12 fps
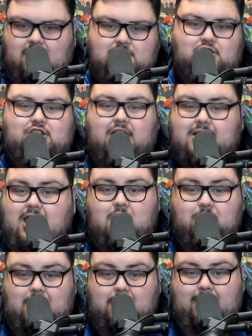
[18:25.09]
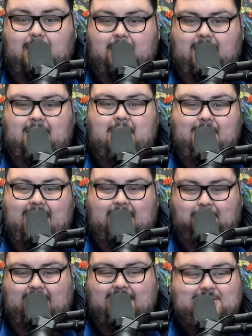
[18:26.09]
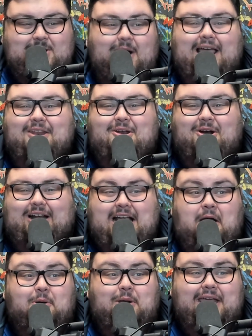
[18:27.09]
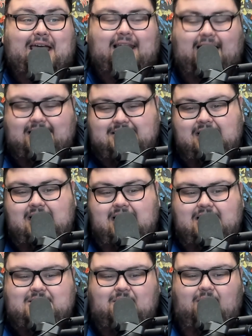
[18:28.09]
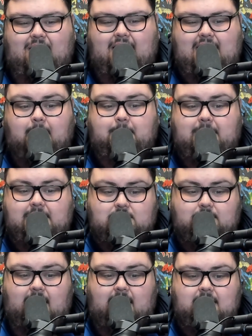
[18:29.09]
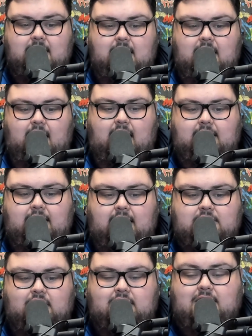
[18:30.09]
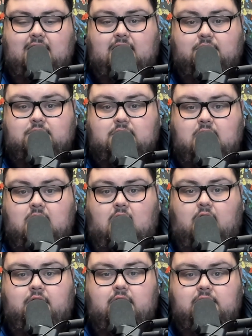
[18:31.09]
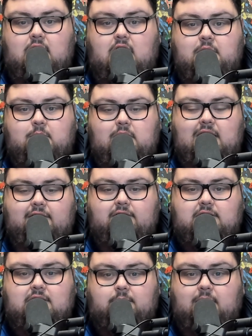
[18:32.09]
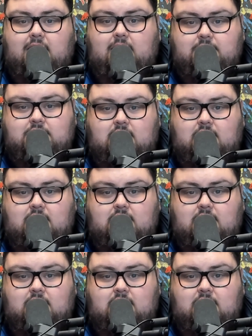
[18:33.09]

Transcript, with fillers: So check that out in the main page there. I'll get another click out of you yet, lads. So yeah, please do that and check that out. All right, I will leave it there. My name is